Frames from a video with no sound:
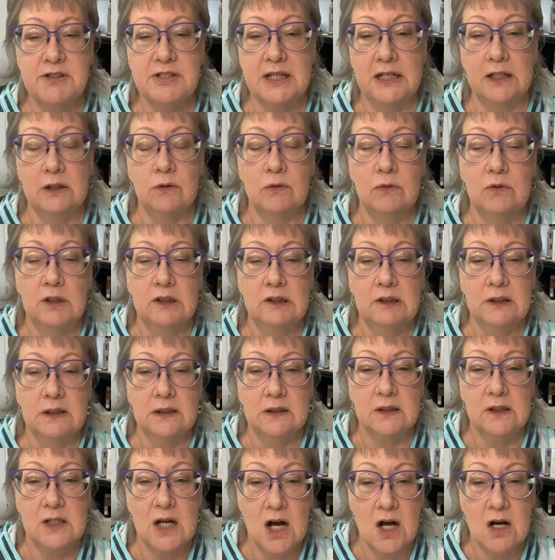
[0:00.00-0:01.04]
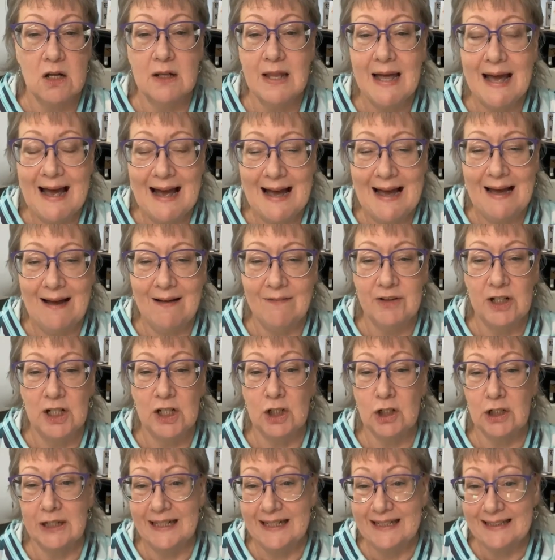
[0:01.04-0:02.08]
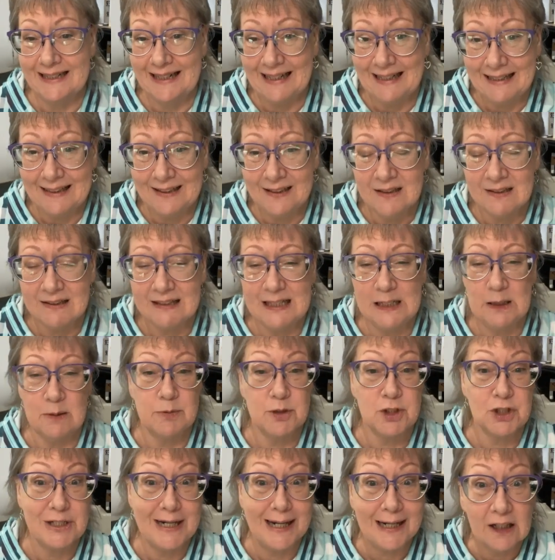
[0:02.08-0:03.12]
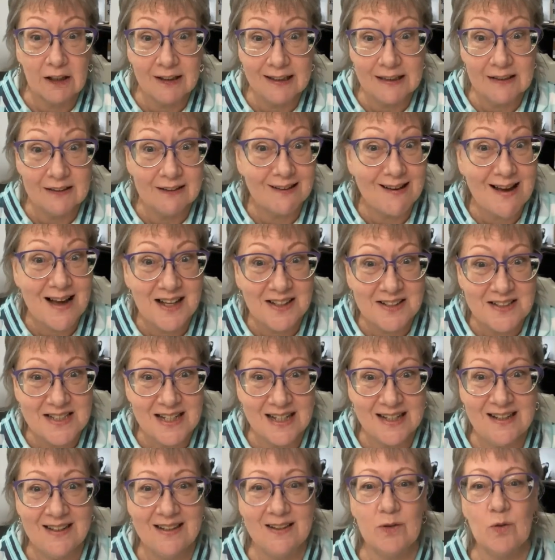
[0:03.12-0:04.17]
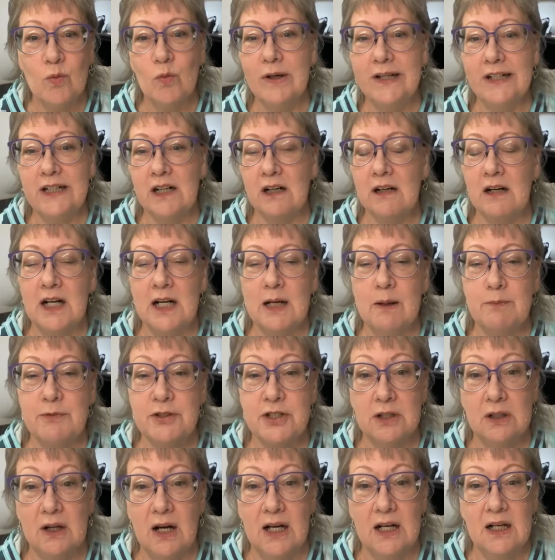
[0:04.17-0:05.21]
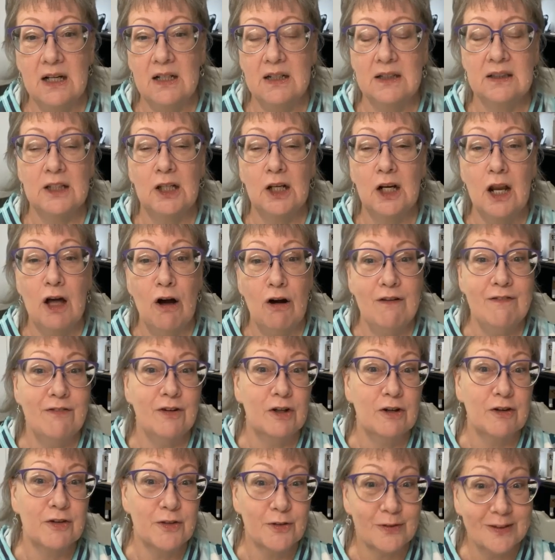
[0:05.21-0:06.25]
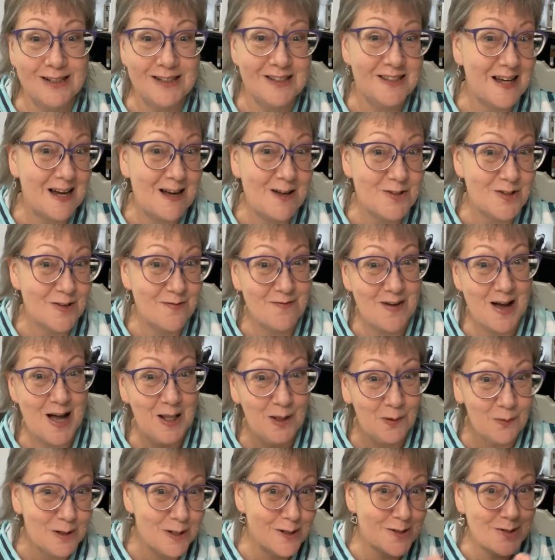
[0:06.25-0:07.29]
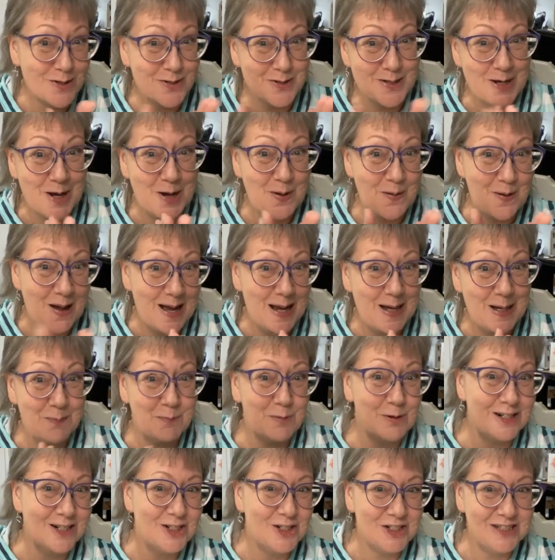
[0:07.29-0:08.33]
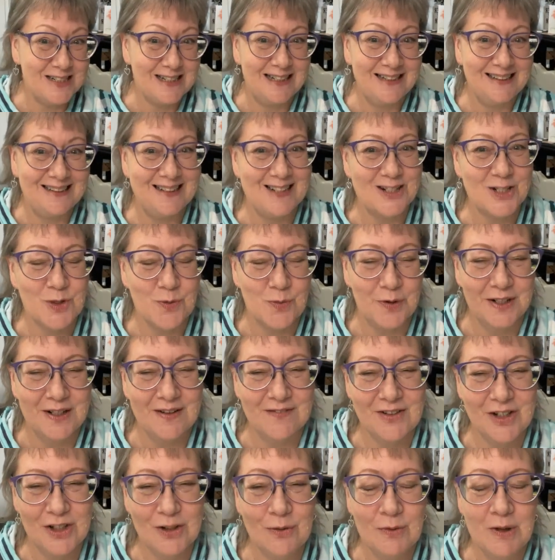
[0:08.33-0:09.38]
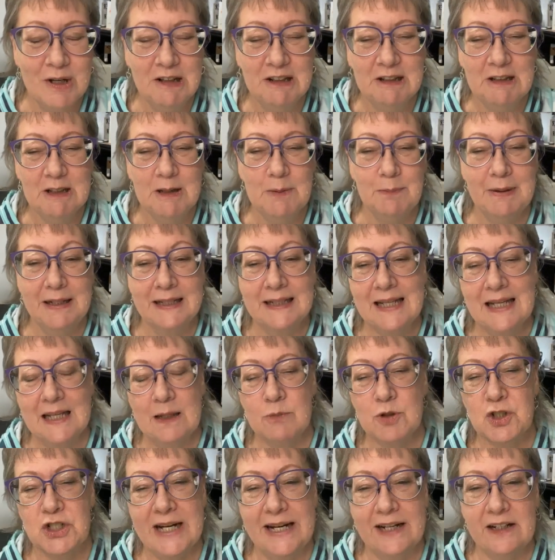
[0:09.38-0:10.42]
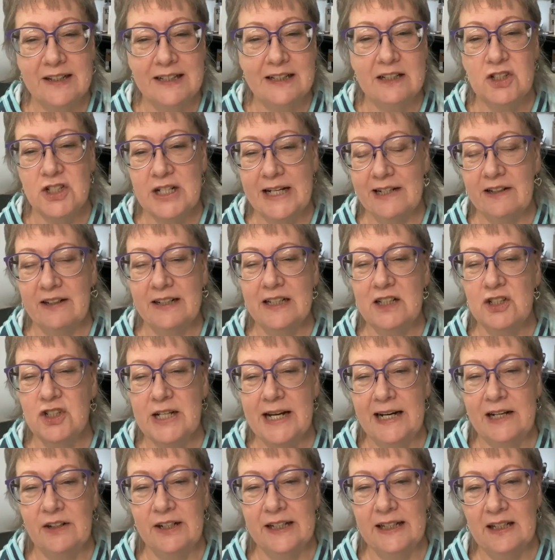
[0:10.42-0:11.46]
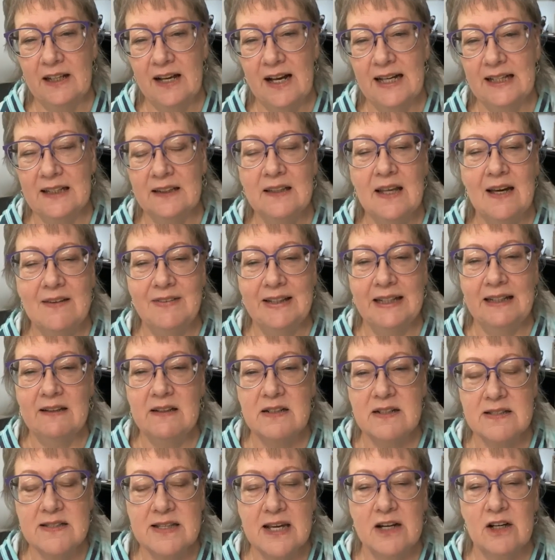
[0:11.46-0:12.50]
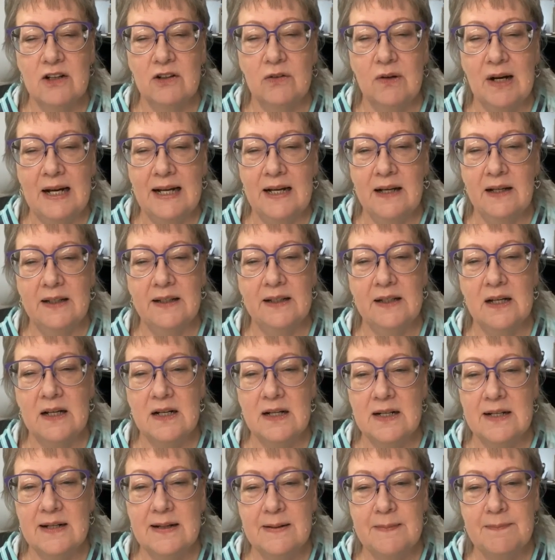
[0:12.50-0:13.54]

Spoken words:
So y'all have a great day. Keep sharing the content. We are up to a little over 3,000 followers, so I appreciate each one of you. But keep sharing, sharing, sharing. I love it. So I